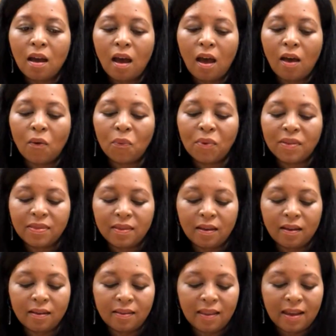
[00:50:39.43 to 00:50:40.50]
with
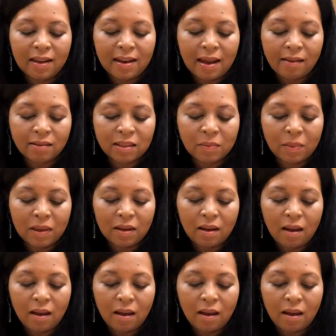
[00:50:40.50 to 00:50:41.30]
the announcement